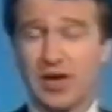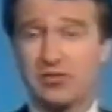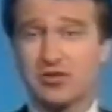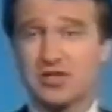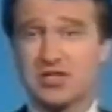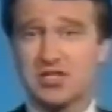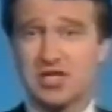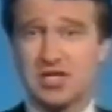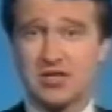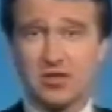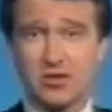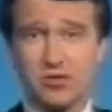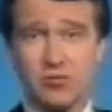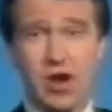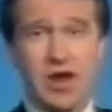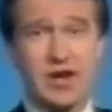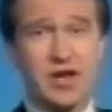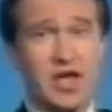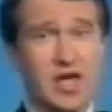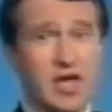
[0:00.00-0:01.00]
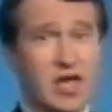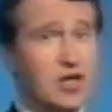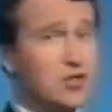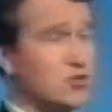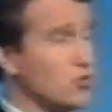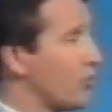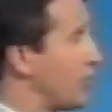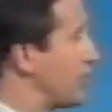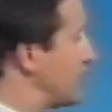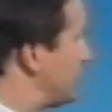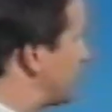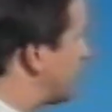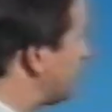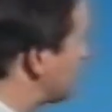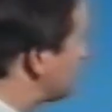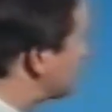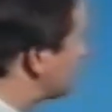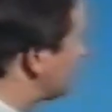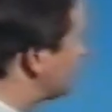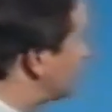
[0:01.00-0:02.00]
able to see that the rain is already
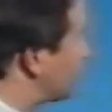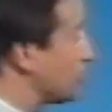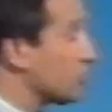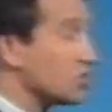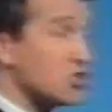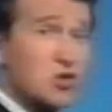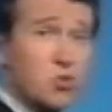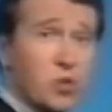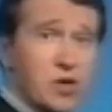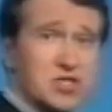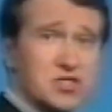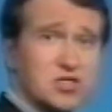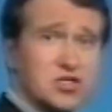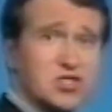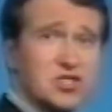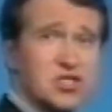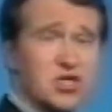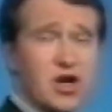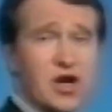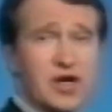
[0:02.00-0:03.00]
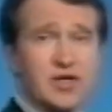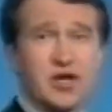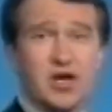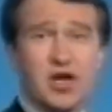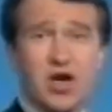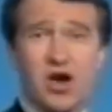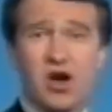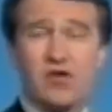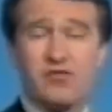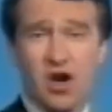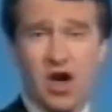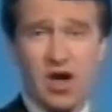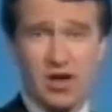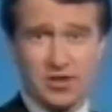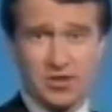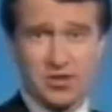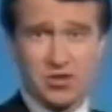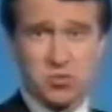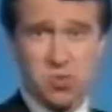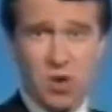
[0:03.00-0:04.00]
beginning to fringe the western side of
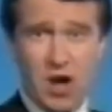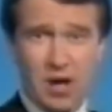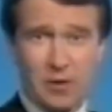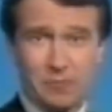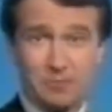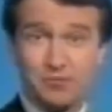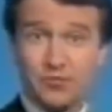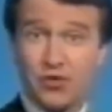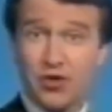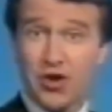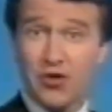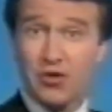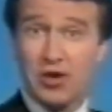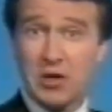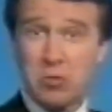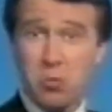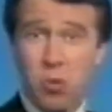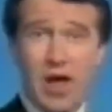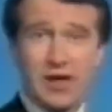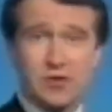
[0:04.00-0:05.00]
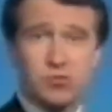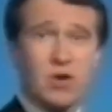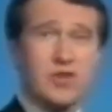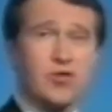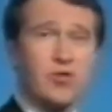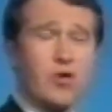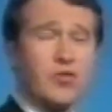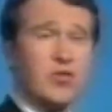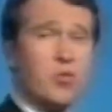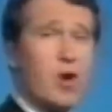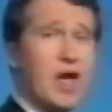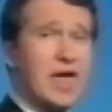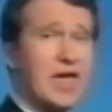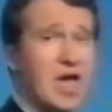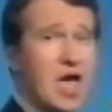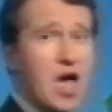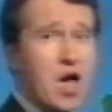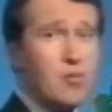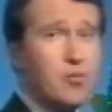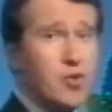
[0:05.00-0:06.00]
Ireland as well. Not only wet weather on the way,
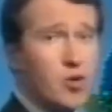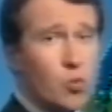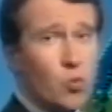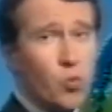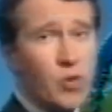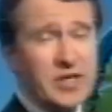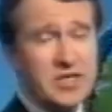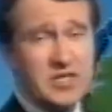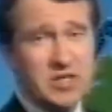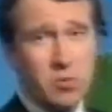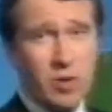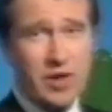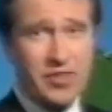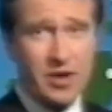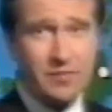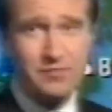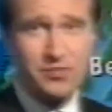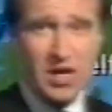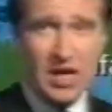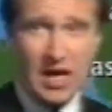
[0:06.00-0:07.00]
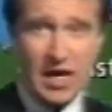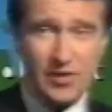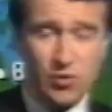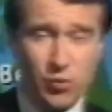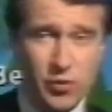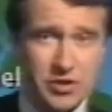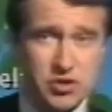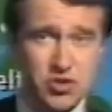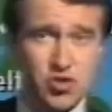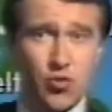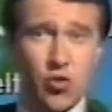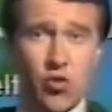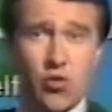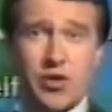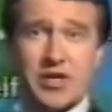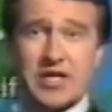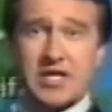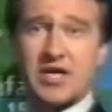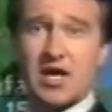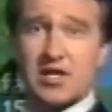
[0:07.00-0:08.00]
but windy weather, and the winds are
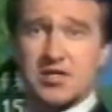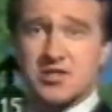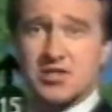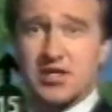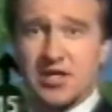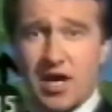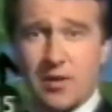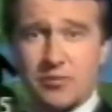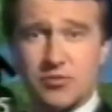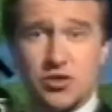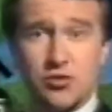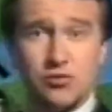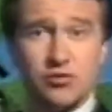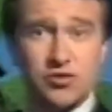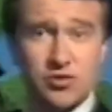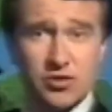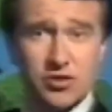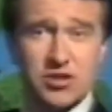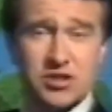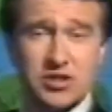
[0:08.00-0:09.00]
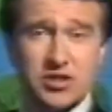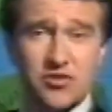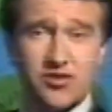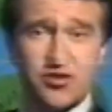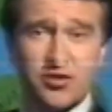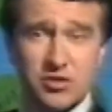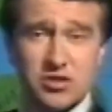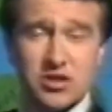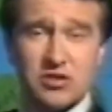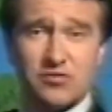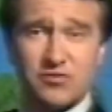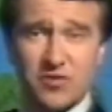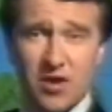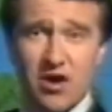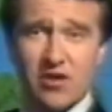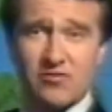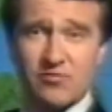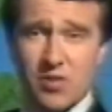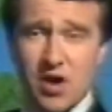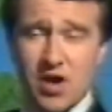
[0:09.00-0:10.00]
already gusting up to 30 to
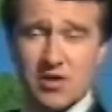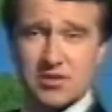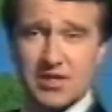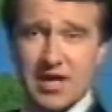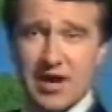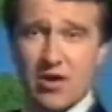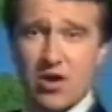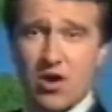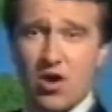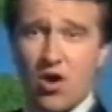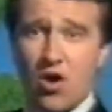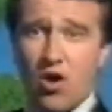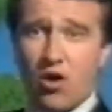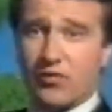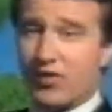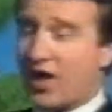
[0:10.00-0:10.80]
35 miles an hour on